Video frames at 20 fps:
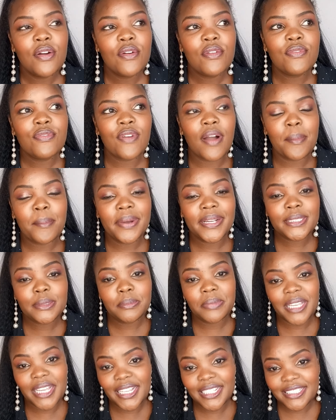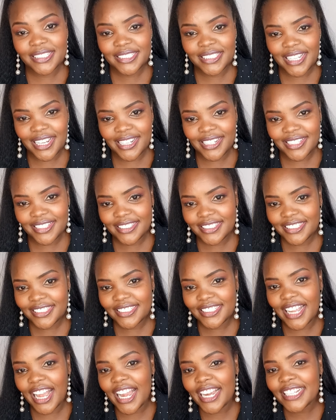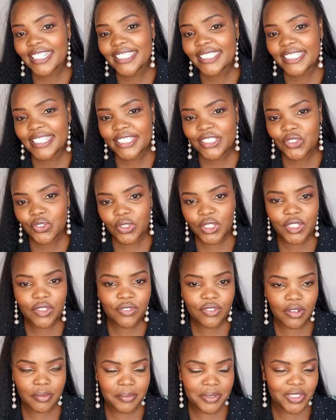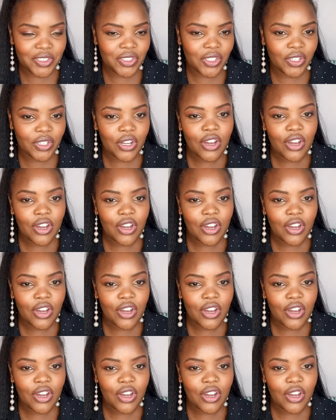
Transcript: Farmers' biggest challenge is access to information